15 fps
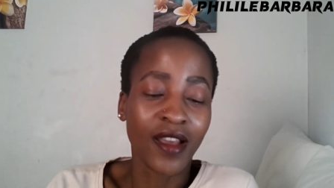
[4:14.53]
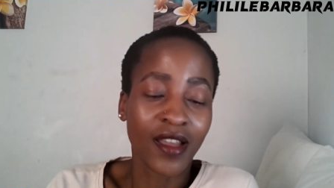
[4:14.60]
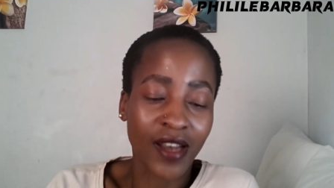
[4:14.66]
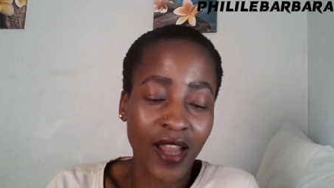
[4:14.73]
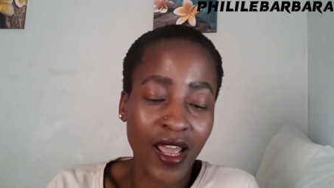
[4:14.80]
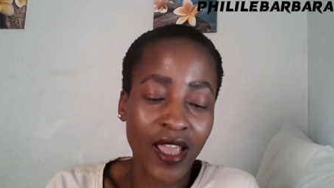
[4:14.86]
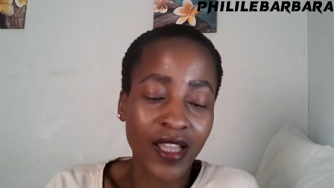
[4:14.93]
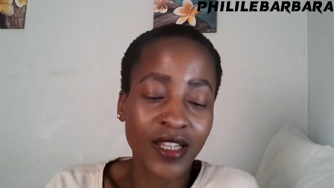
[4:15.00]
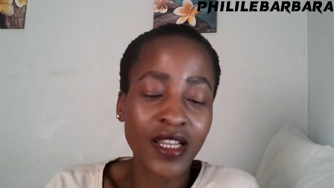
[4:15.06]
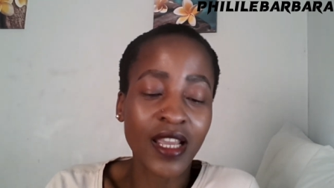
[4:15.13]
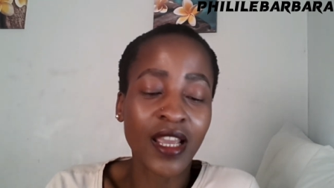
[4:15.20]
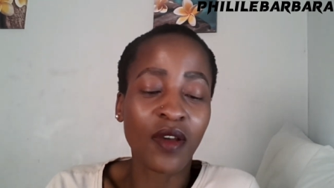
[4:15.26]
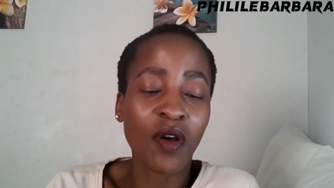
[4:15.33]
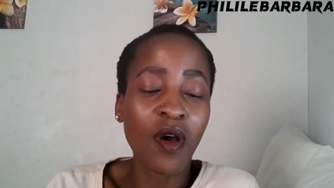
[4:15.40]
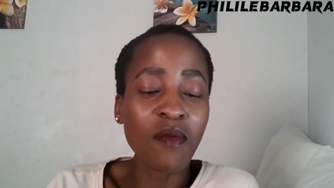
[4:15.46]
Right,
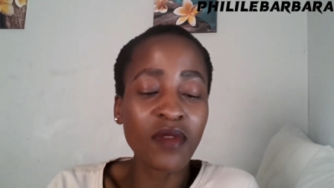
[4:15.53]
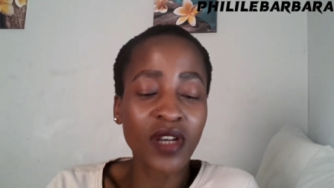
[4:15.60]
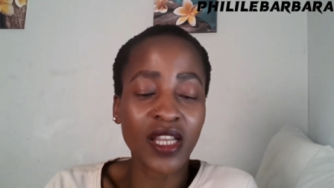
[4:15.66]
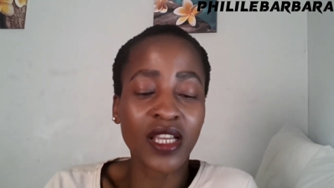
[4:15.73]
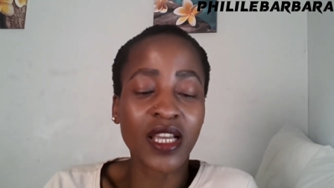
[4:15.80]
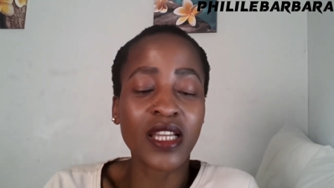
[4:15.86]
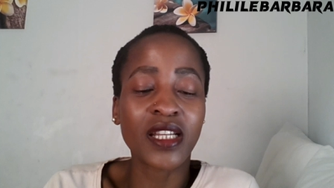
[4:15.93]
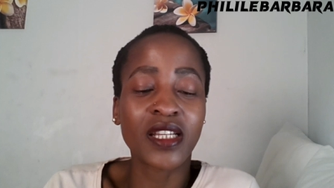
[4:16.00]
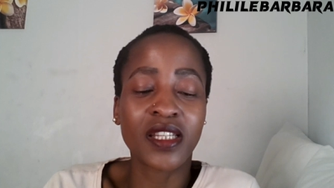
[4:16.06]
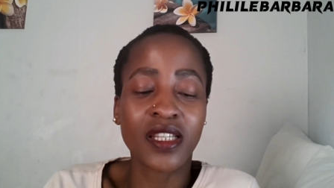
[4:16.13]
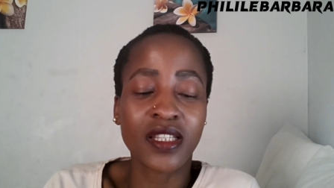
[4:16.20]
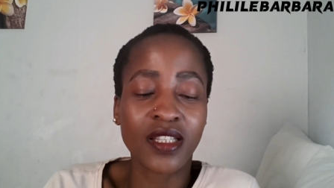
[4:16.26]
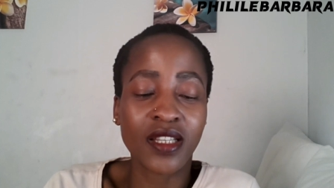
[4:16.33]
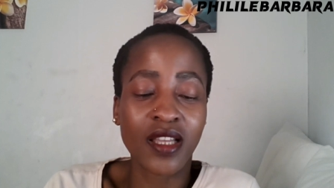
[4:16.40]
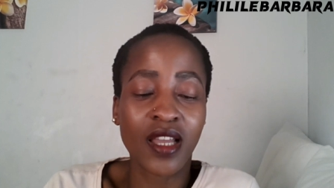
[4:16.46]
a homewrecker
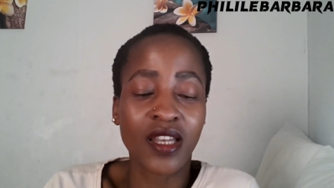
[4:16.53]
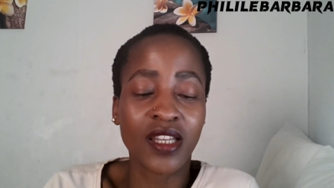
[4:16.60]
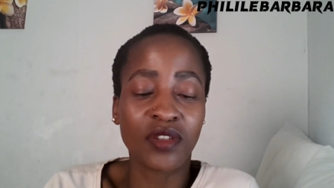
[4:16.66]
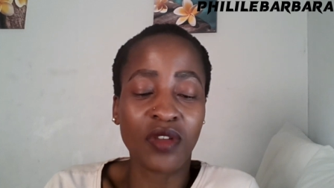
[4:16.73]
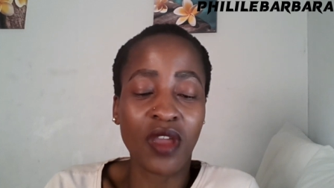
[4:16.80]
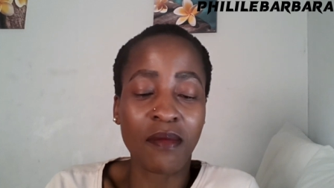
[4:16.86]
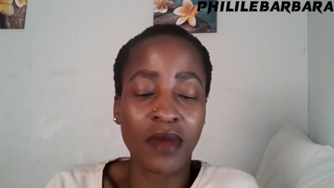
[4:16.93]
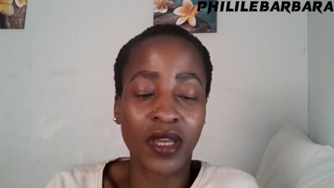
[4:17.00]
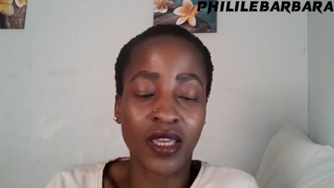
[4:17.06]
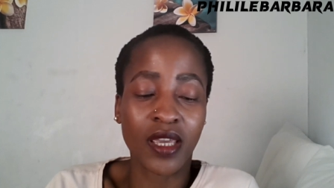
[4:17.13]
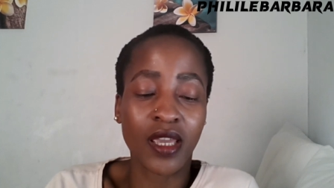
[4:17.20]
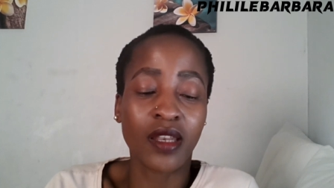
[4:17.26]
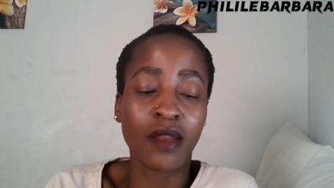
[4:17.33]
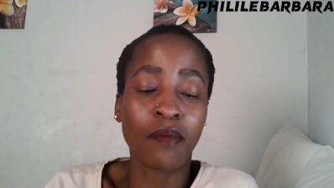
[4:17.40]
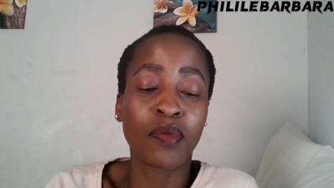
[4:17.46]
actress Aletoya
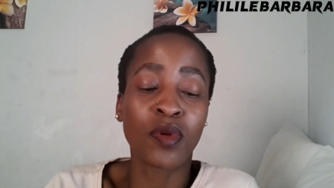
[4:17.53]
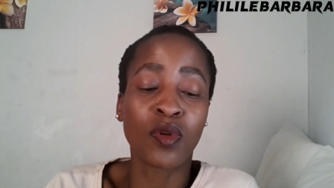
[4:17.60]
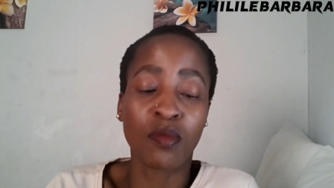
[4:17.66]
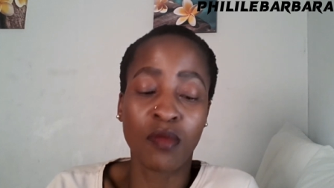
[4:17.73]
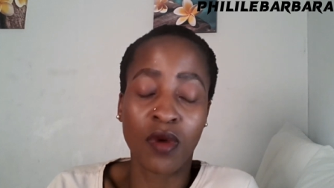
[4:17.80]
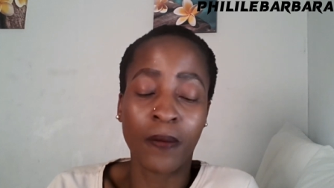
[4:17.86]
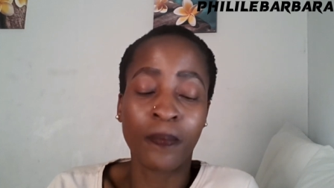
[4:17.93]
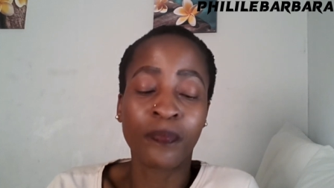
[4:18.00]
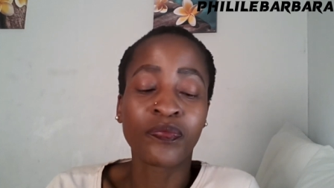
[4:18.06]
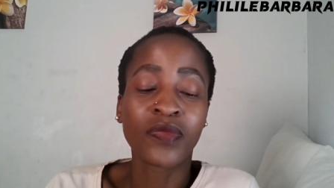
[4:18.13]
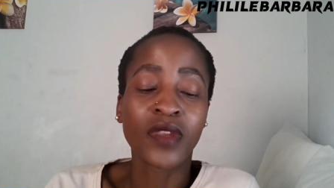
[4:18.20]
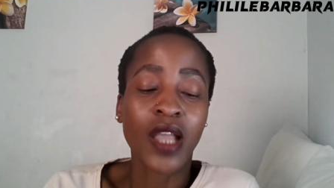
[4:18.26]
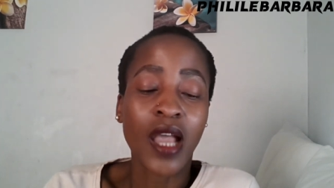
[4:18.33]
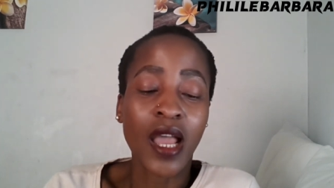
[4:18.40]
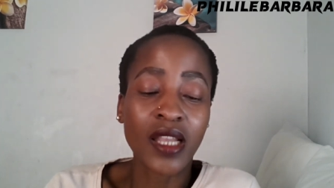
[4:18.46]
Makhene Pulumo
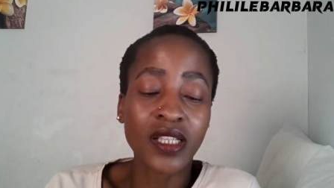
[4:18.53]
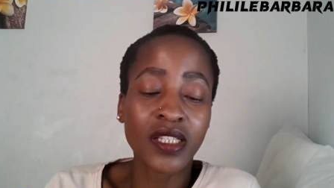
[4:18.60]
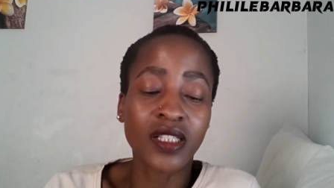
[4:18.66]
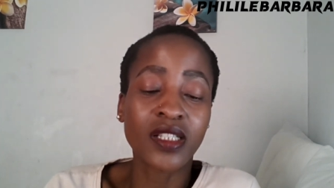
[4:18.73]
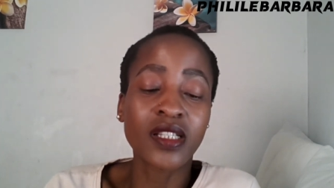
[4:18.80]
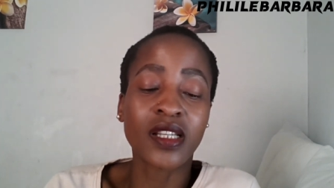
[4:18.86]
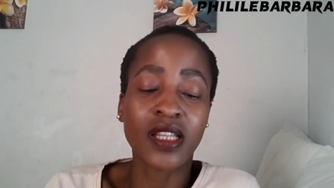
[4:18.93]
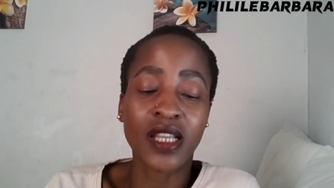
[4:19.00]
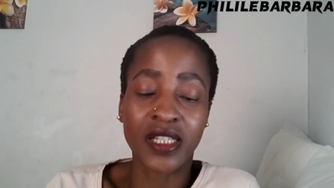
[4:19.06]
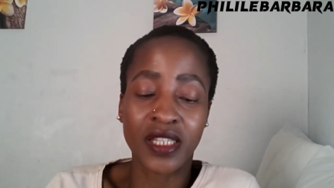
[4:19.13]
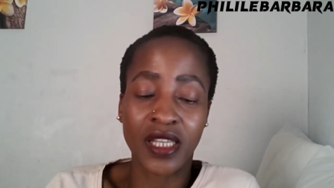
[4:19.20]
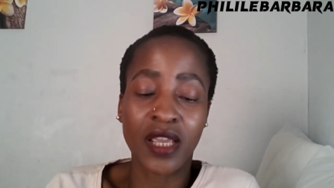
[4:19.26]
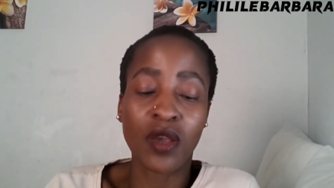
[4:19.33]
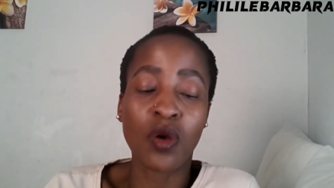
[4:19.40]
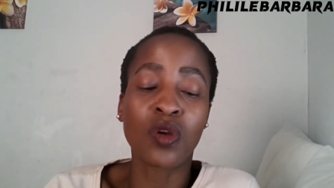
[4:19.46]
allegedly wrecked
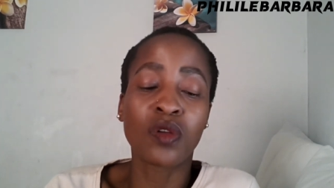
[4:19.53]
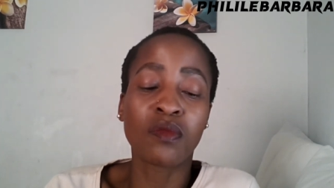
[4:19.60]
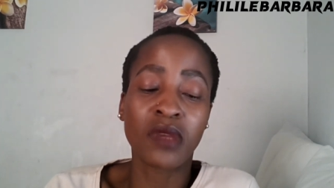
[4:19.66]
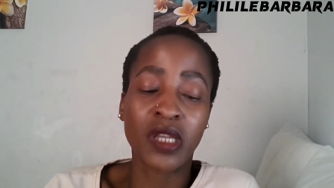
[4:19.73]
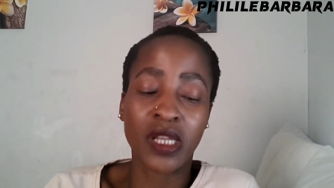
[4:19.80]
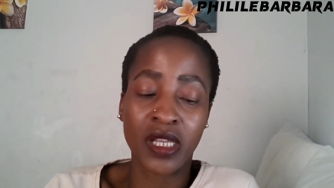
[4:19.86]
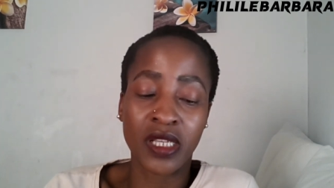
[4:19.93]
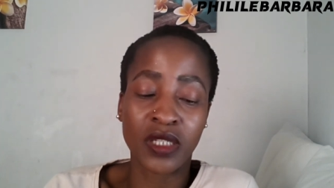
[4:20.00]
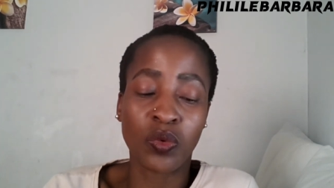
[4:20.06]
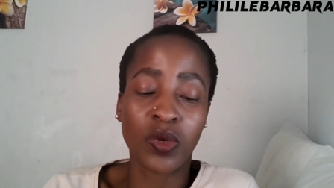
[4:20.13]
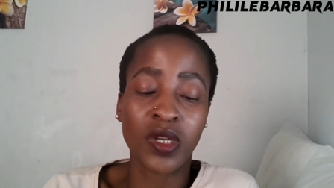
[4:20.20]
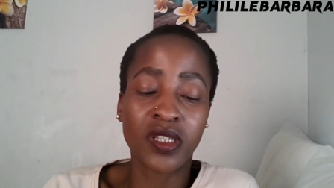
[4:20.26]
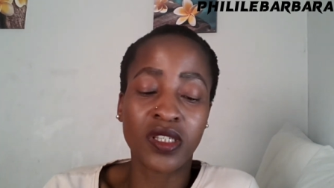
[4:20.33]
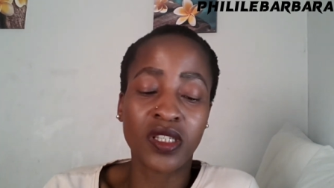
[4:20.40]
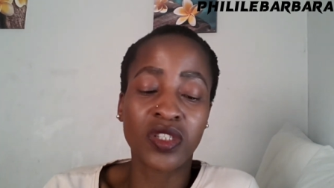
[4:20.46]
her own marriage
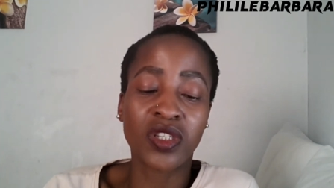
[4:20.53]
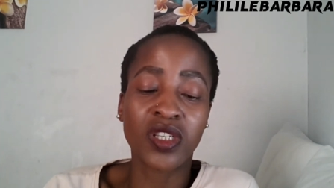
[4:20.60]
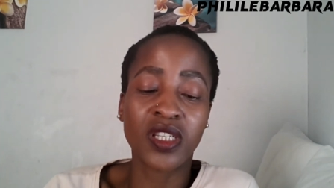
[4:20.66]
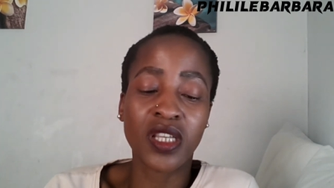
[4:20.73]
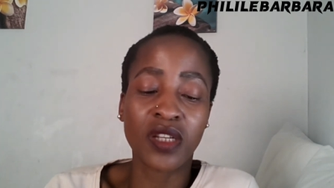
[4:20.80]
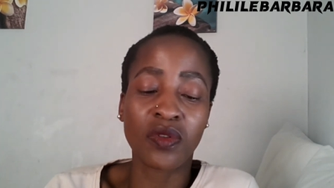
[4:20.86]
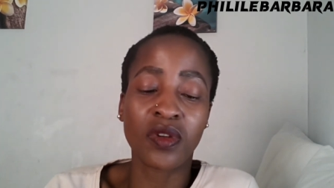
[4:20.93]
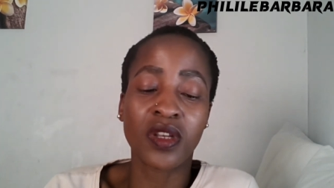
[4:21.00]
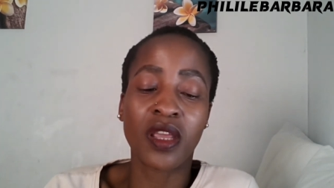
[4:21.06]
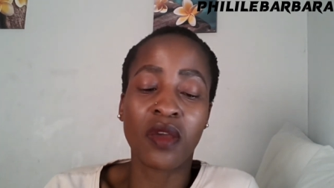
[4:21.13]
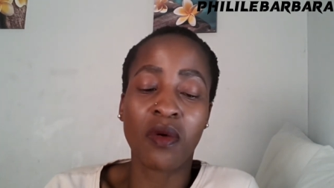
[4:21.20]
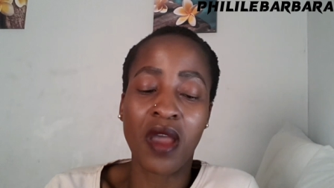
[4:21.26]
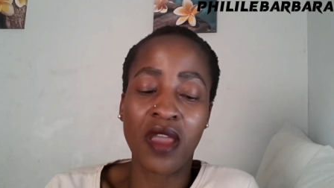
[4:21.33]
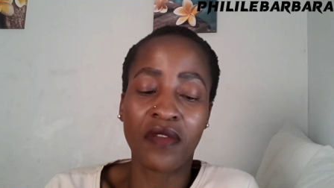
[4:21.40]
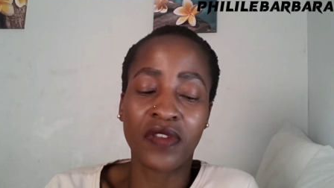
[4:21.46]
when she cheated on her
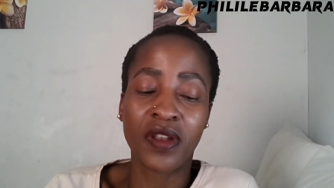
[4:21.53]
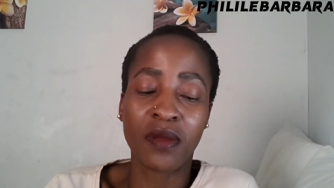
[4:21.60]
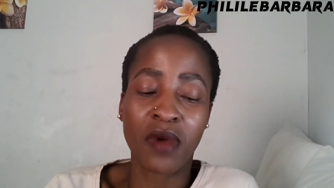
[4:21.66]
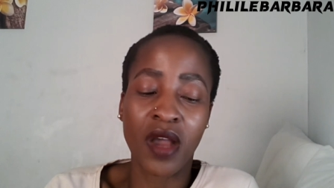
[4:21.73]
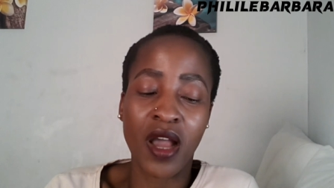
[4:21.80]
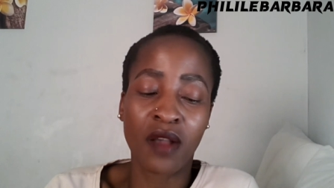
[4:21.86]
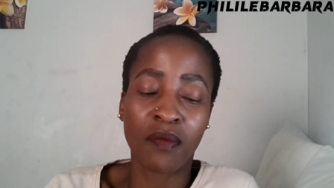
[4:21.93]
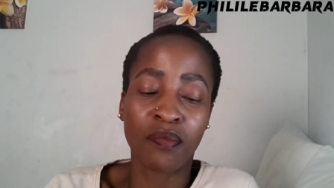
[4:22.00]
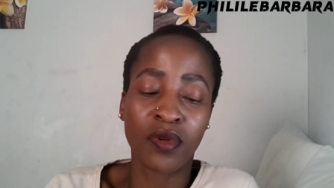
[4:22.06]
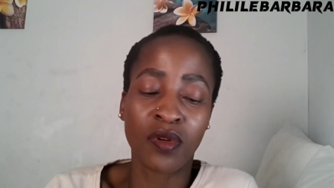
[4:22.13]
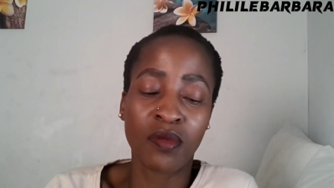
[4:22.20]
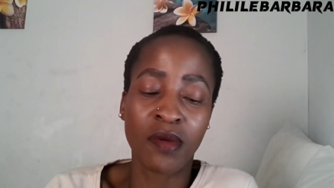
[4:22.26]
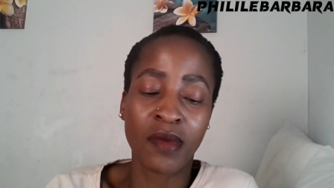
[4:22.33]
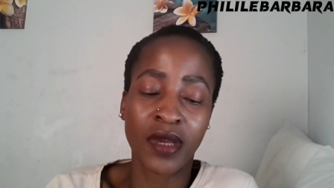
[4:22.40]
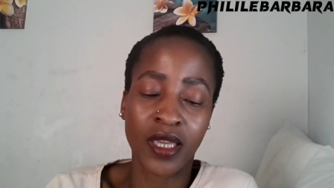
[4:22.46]
wife Lebohang
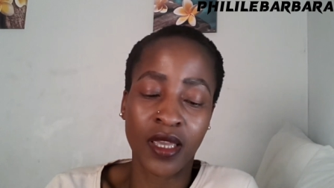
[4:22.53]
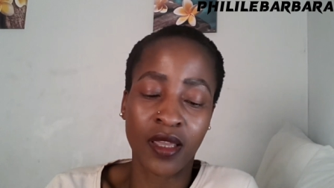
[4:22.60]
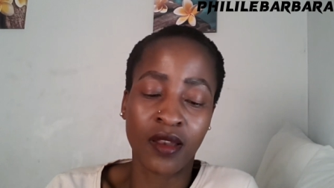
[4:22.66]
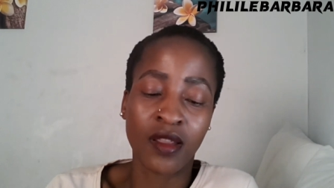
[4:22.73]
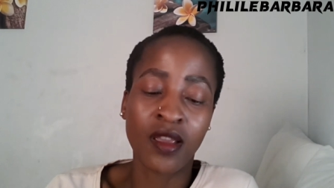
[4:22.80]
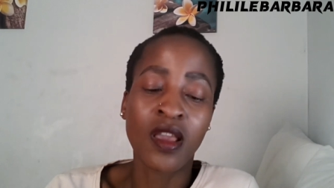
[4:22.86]
Pulumo Makhene